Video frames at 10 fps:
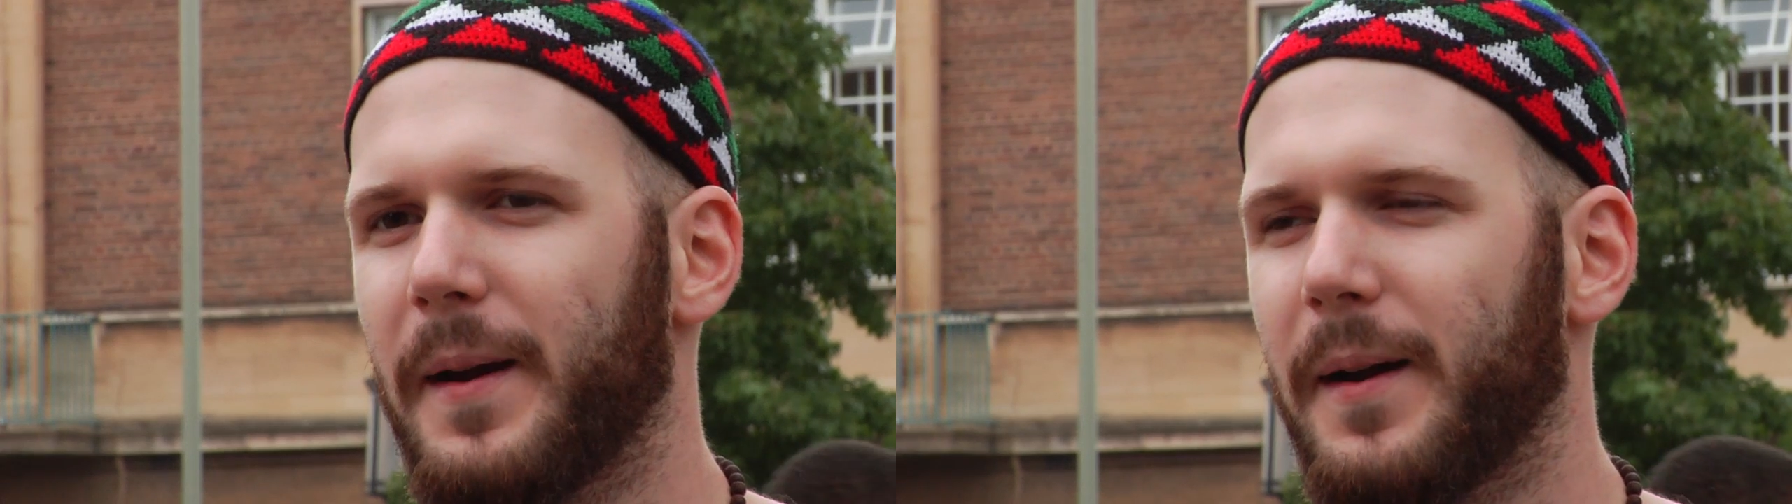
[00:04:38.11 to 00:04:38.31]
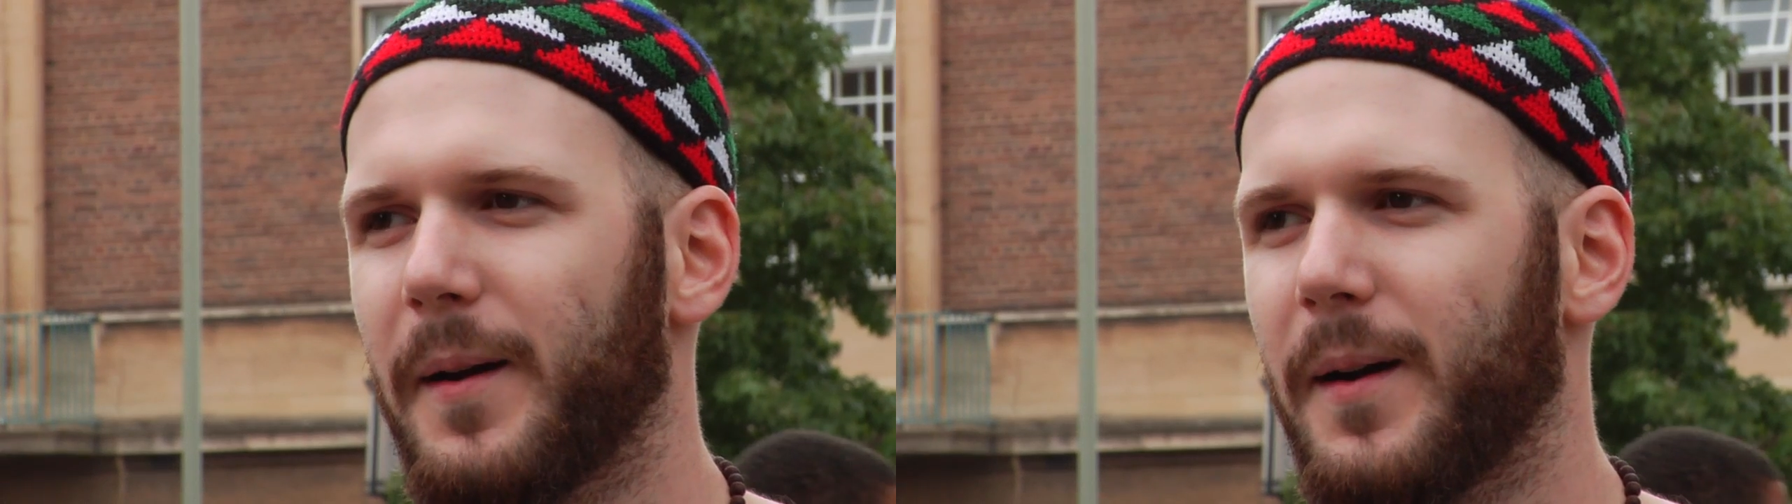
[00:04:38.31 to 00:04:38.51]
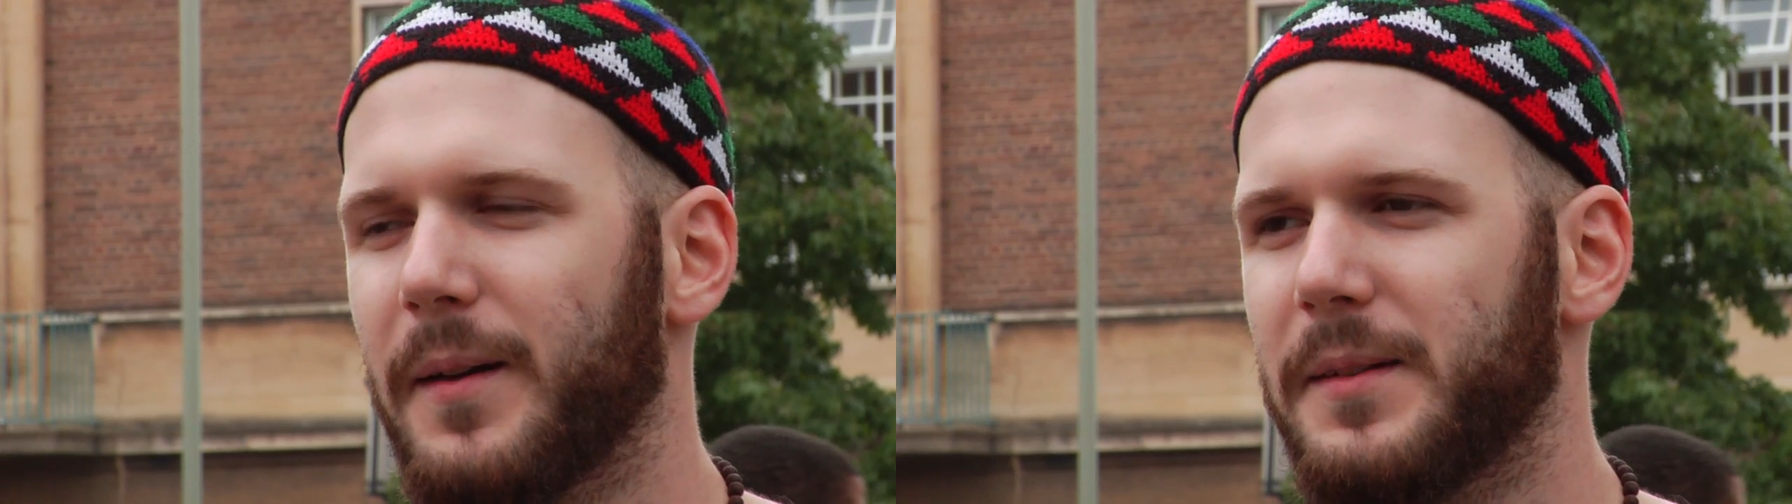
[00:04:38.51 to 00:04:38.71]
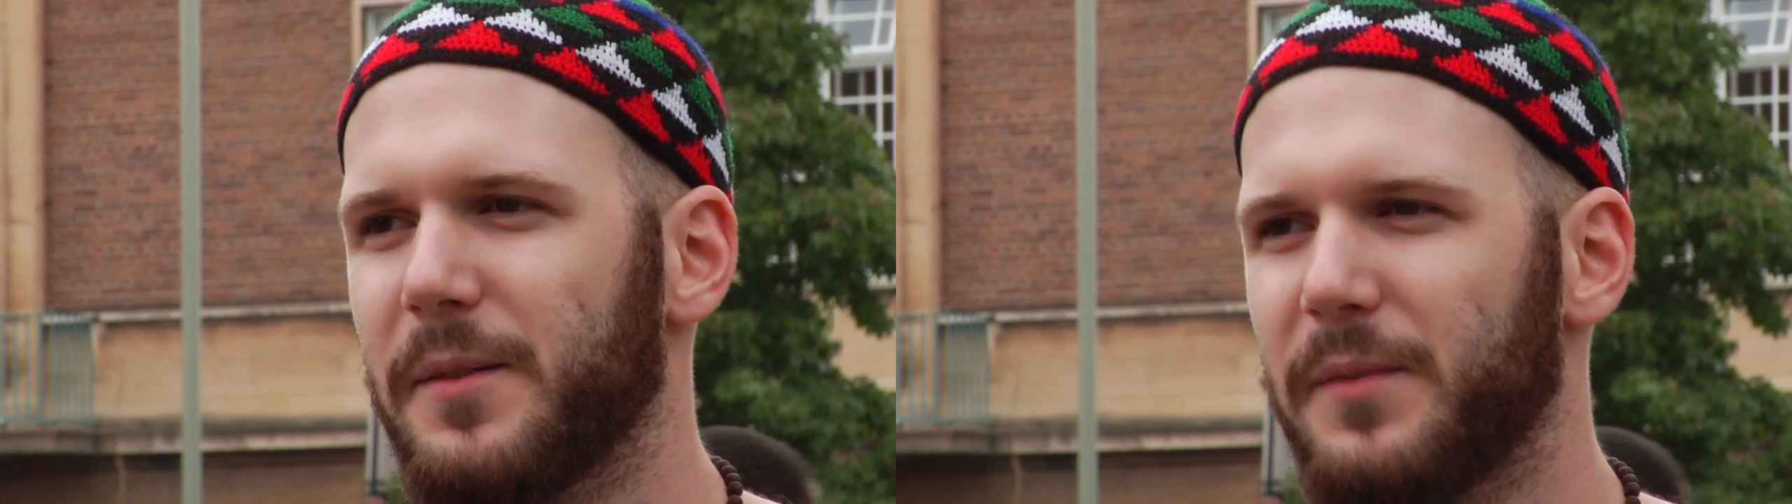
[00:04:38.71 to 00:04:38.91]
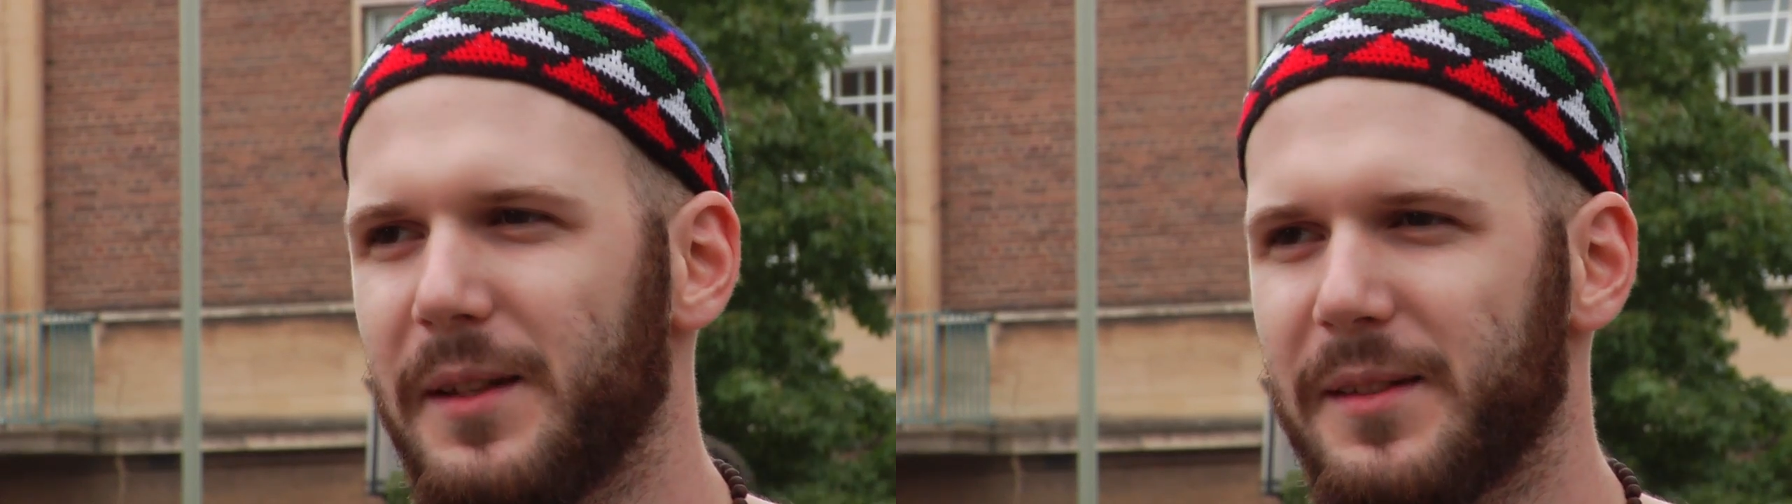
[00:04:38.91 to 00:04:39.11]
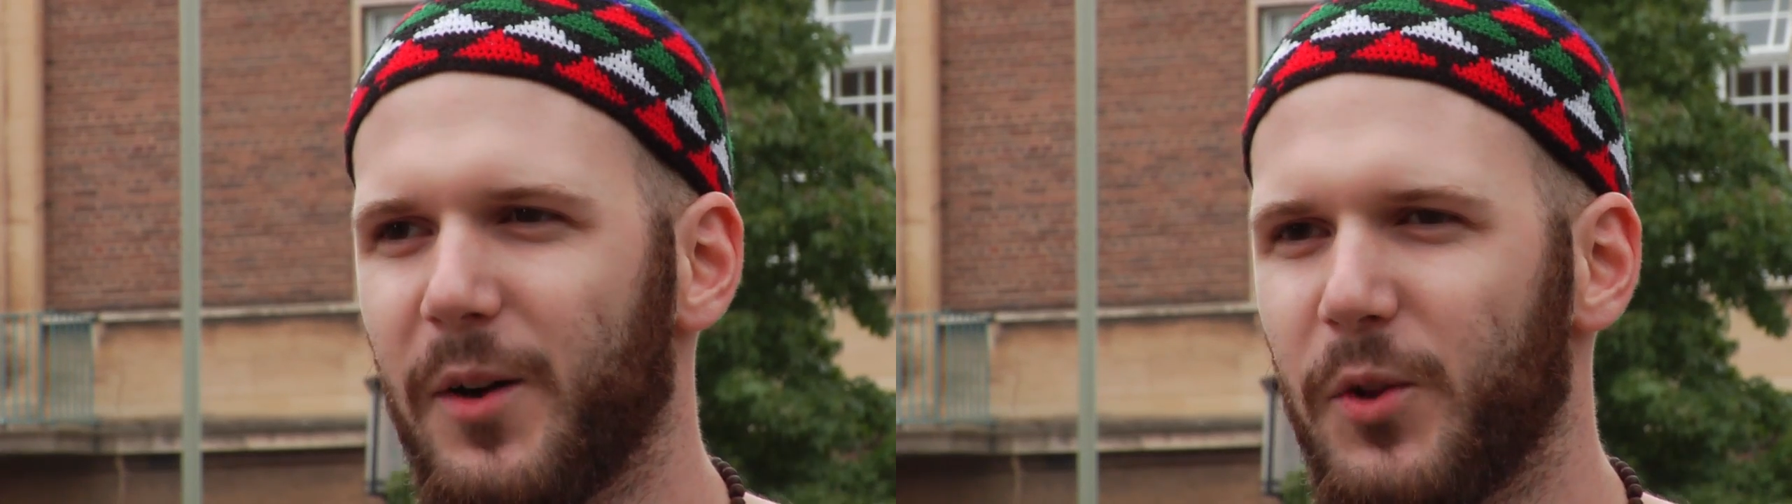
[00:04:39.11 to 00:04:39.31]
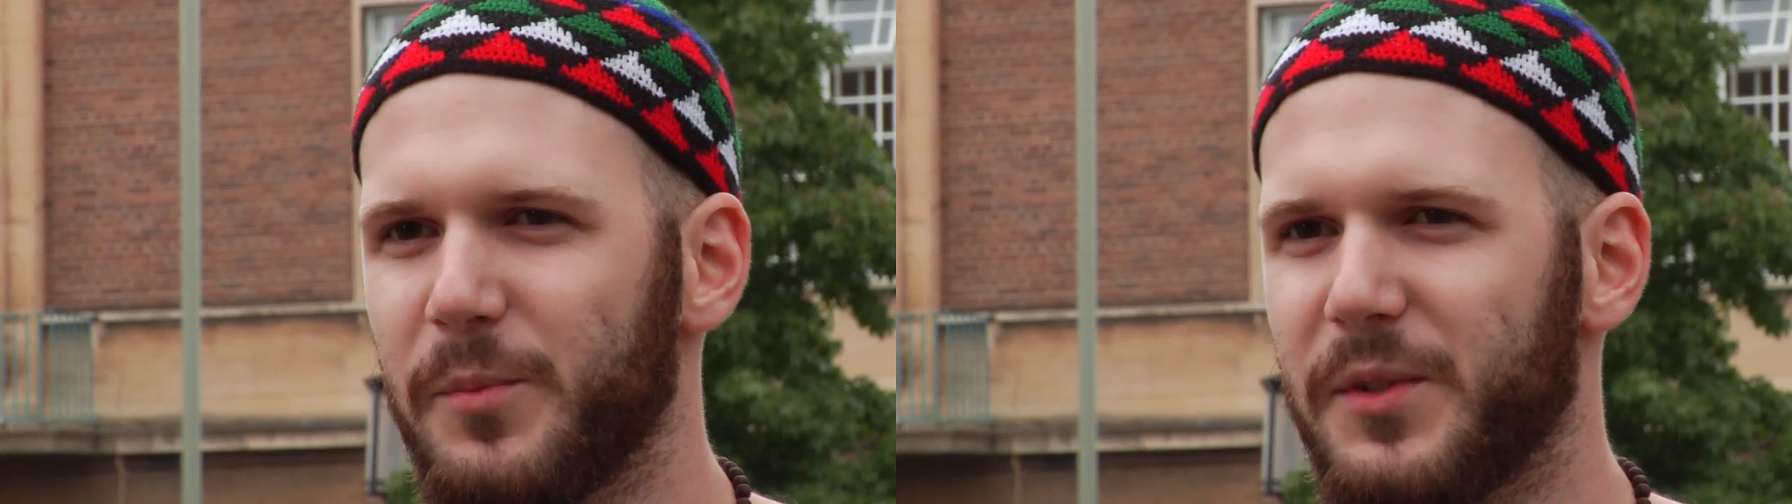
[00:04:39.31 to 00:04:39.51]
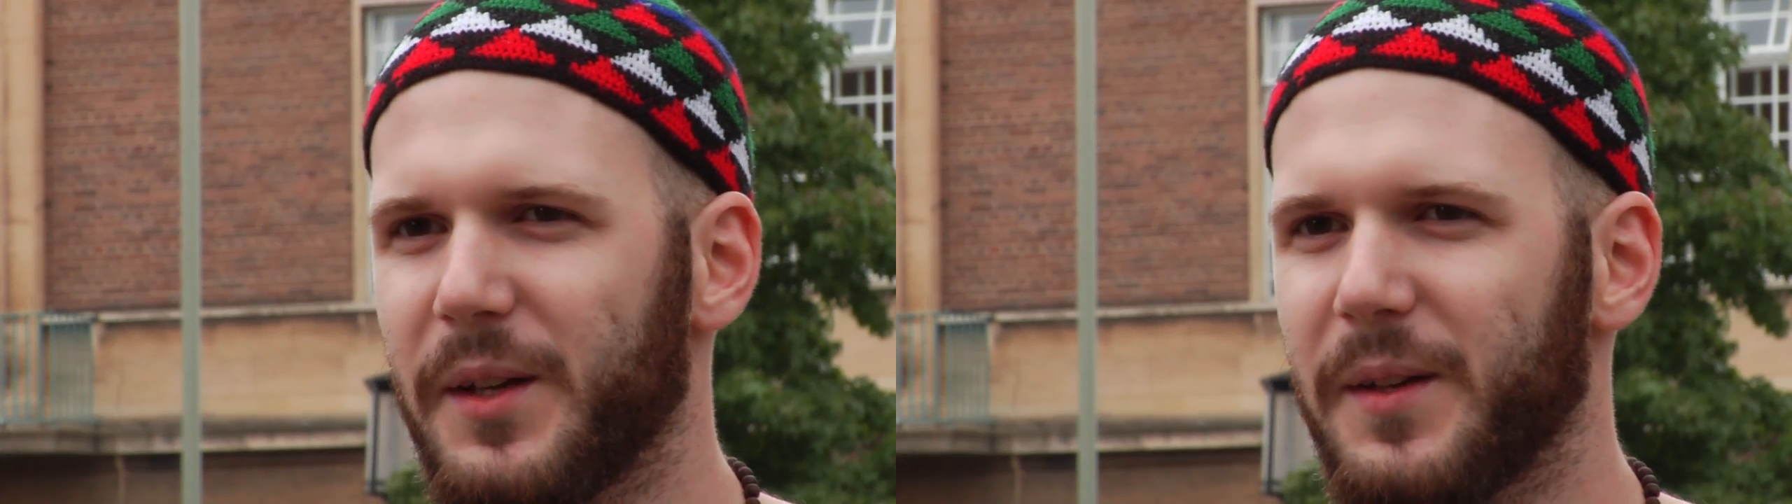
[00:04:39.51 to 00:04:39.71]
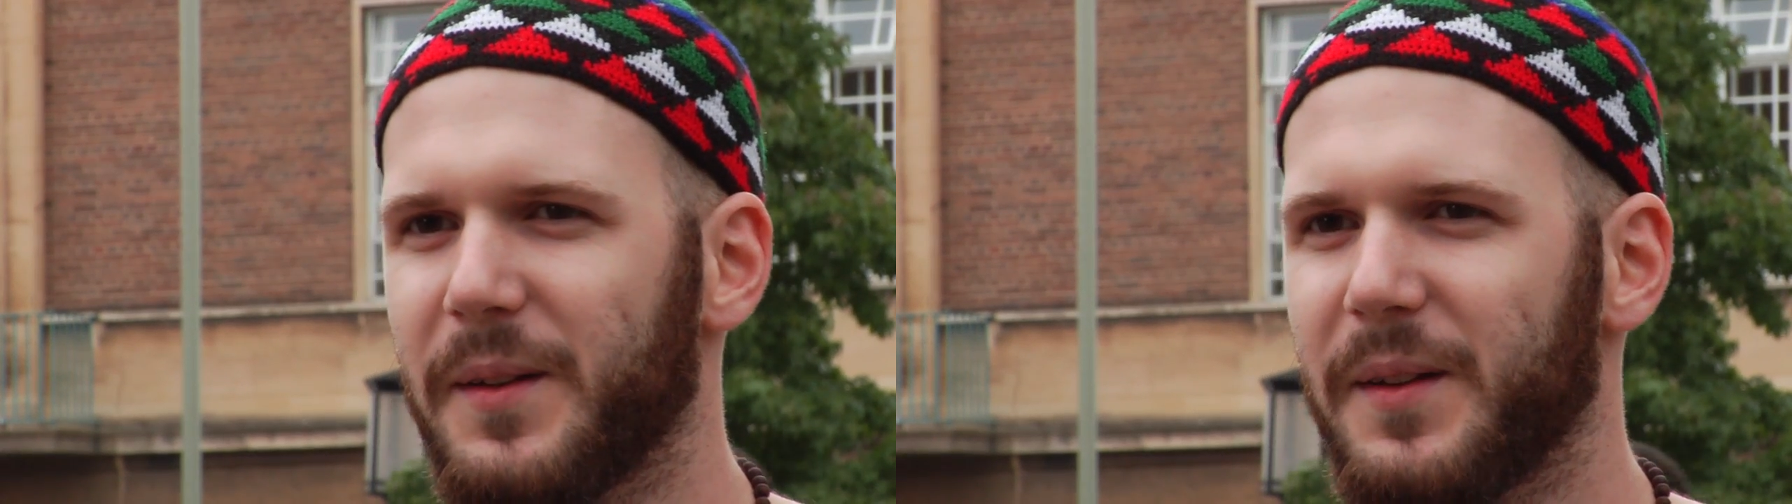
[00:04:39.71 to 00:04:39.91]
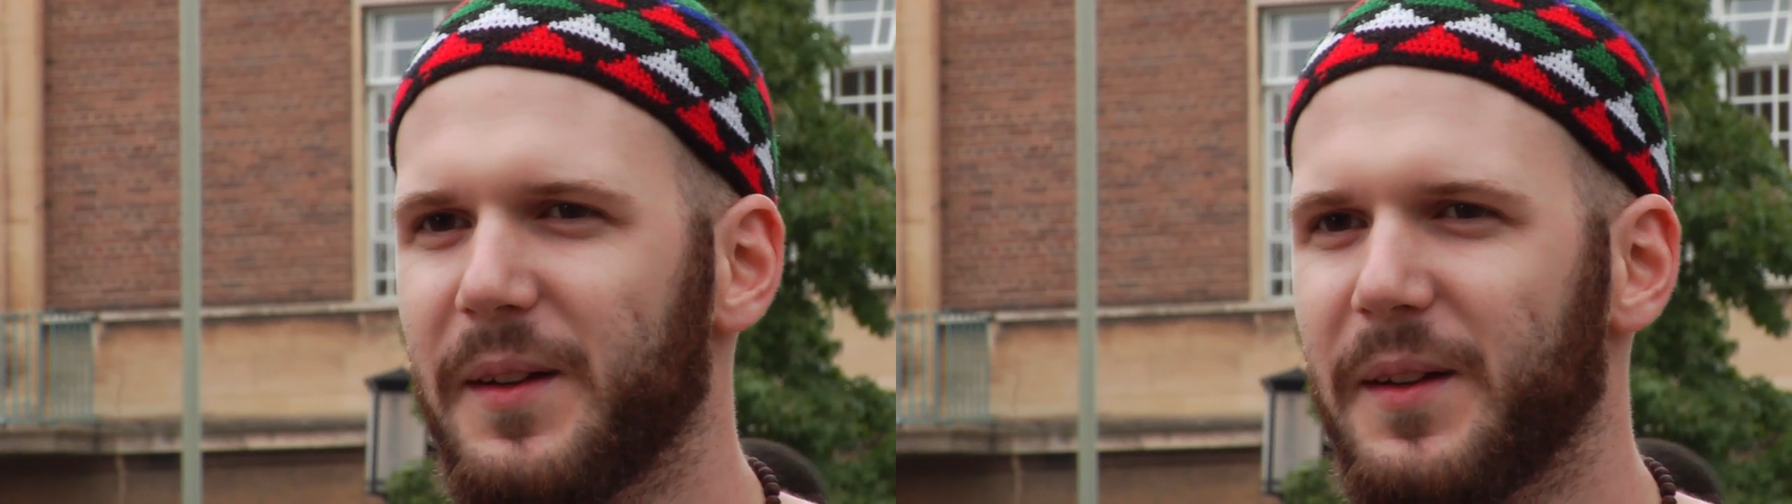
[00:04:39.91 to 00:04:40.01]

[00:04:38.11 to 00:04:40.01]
I'd definitely tell them to